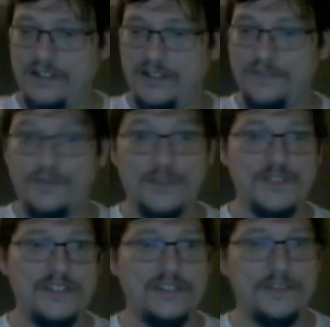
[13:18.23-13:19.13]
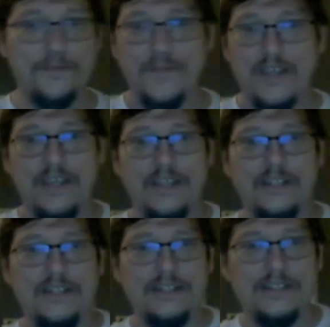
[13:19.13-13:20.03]
first season, it
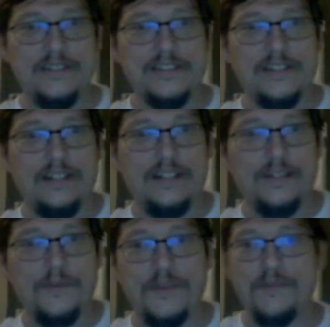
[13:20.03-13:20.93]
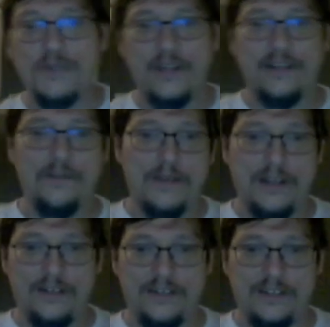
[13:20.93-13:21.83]
ends with them talking
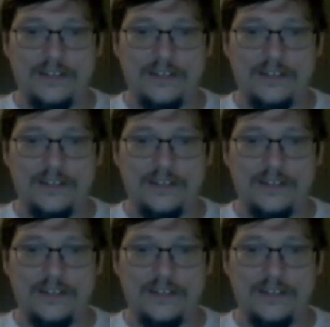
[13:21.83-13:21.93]
about